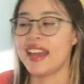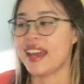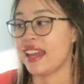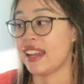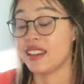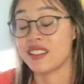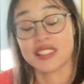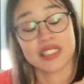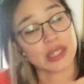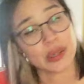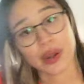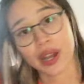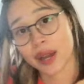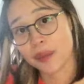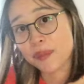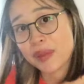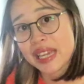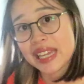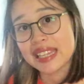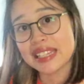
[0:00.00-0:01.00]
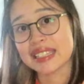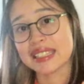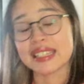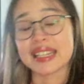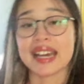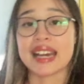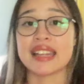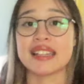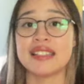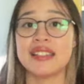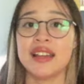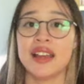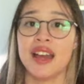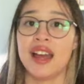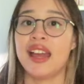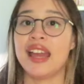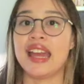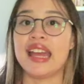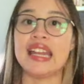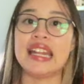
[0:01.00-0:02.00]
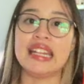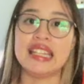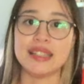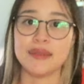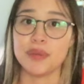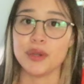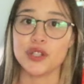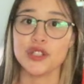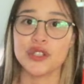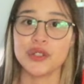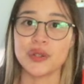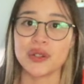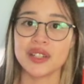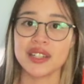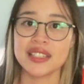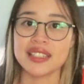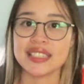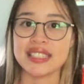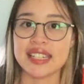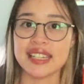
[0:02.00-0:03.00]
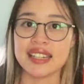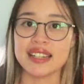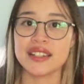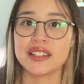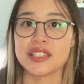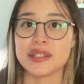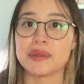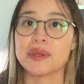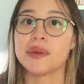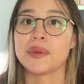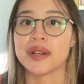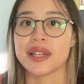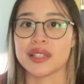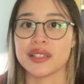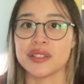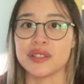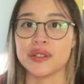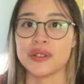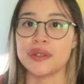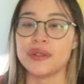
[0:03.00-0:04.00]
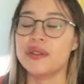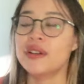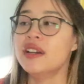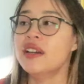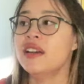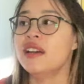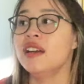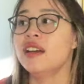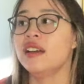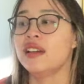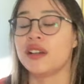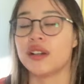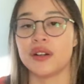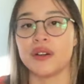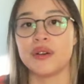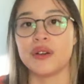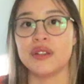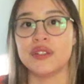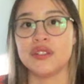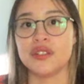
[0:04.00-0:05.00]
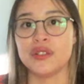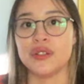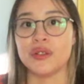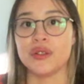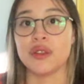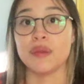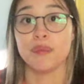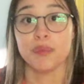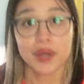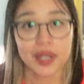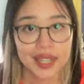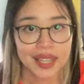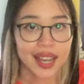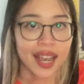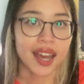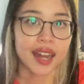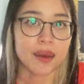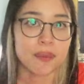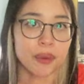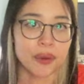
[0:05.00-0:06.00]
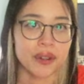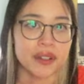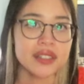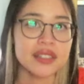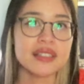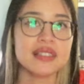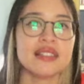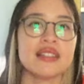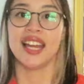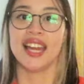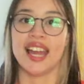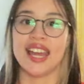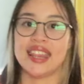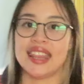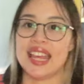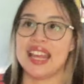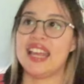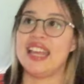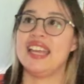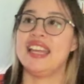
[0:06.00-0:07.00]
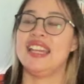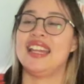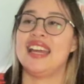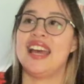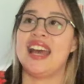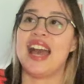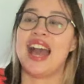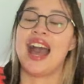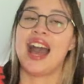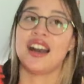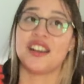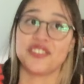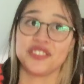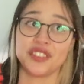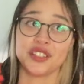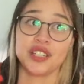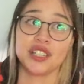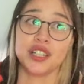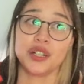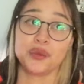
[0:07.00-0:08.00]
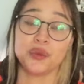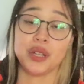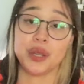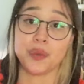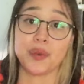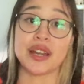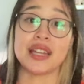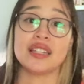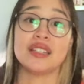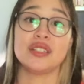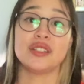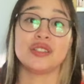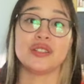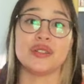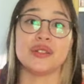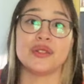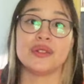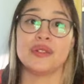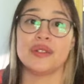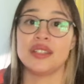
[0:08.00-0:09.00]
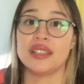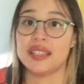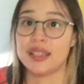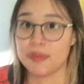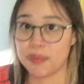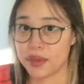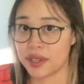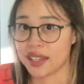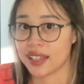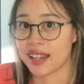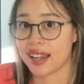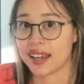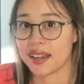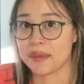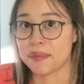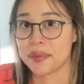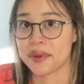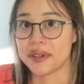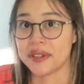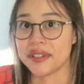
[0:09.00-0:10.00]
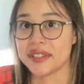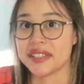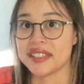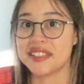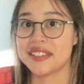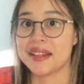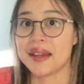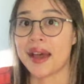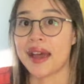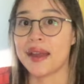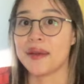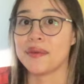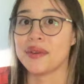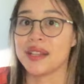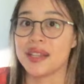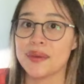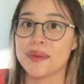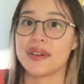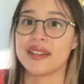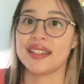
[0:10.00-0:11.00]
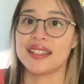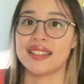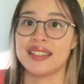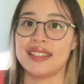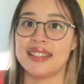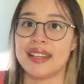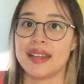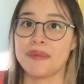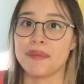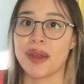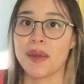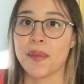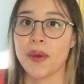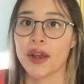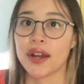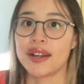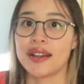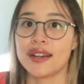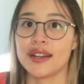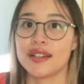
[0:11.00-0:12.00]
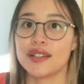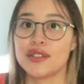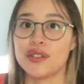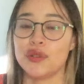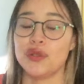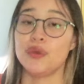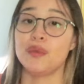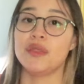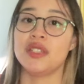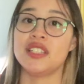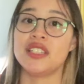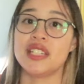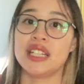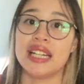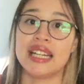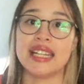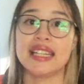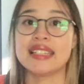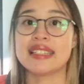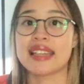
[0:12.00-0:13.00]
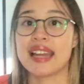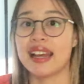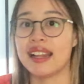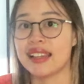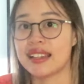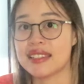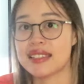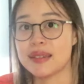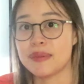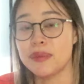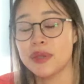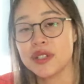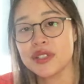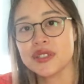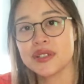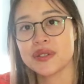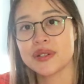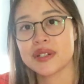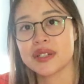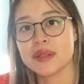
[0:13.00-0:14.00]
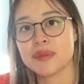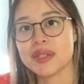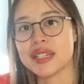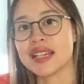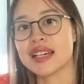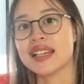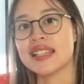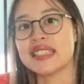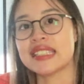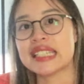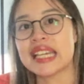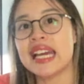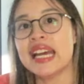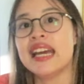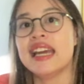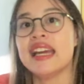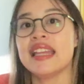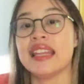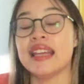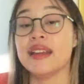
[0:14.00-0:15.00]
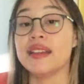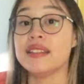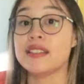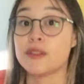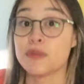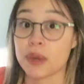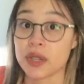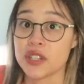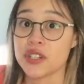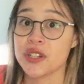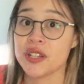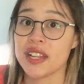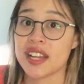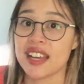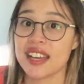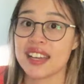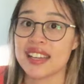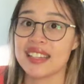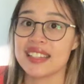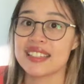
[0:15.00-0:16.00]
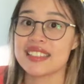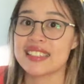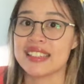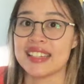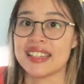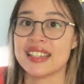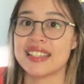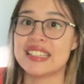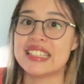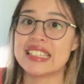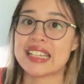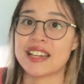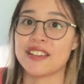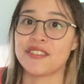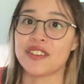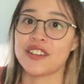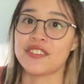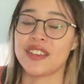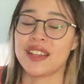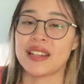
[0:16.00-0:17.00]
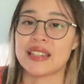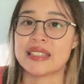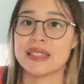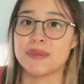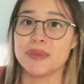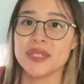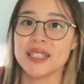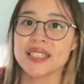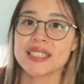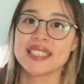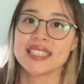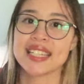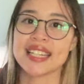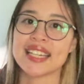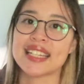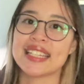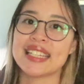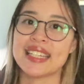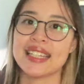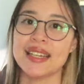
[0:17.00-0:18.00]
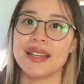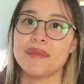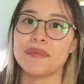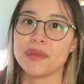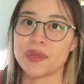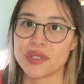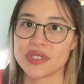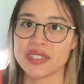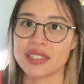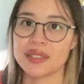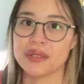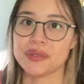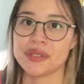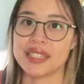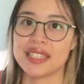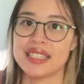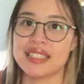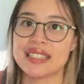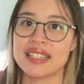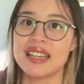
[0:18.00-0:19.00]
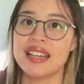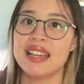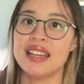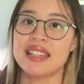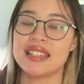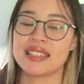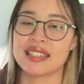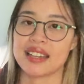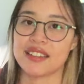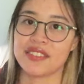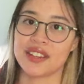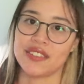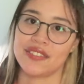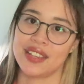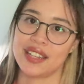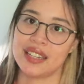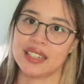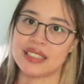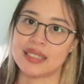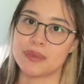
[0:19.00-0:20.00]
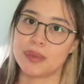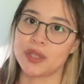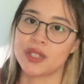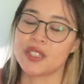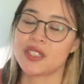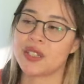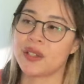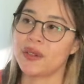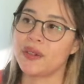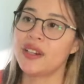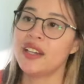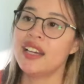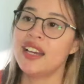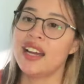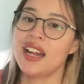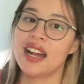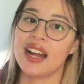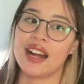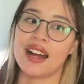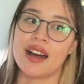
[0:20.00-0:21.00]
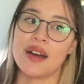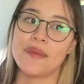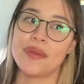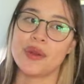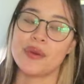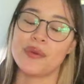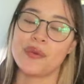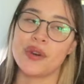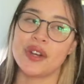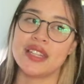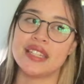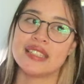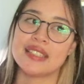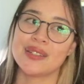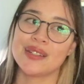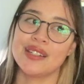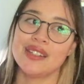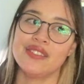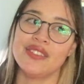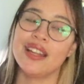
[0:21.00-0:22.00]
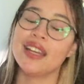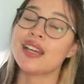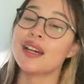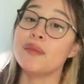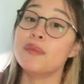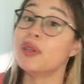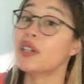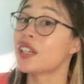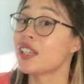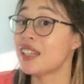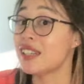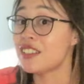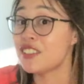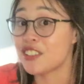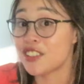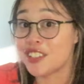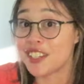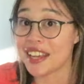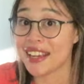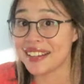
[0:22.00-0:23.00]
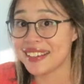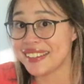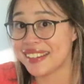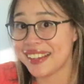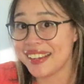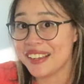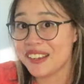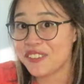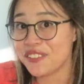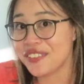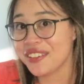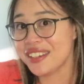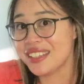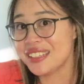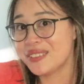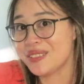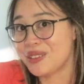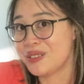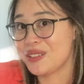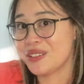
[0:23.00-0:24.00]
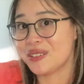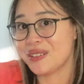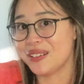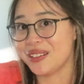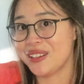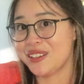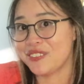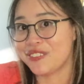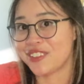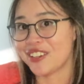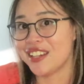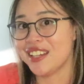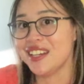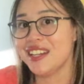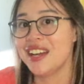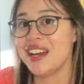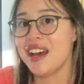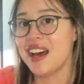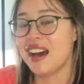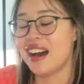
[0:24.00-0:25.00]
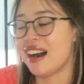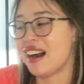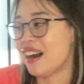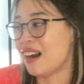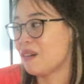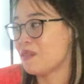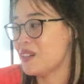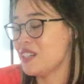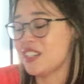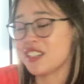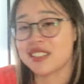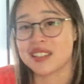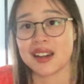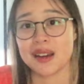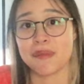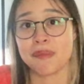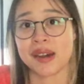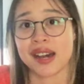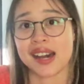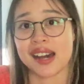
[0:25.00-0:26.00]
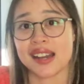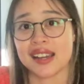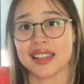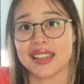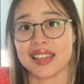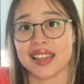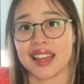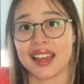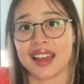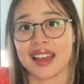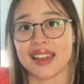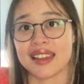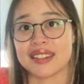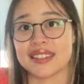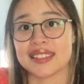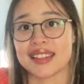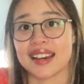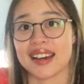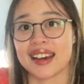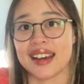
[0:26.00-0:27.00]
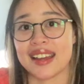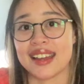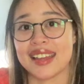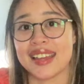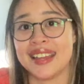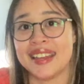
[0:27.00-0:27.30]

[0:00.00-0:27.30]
And it just so happens that and indie bookstores there so we went to go to the book catapult and then after we went to the book catapult I really wanted to take my partner to Mysterious Galaxy bookstore because they specialize in sci-fi fantasy books and he mostly reads sci-fi fantasy books so um, it was sort of like a bookish date day for us which was really fun uh, we just got back and I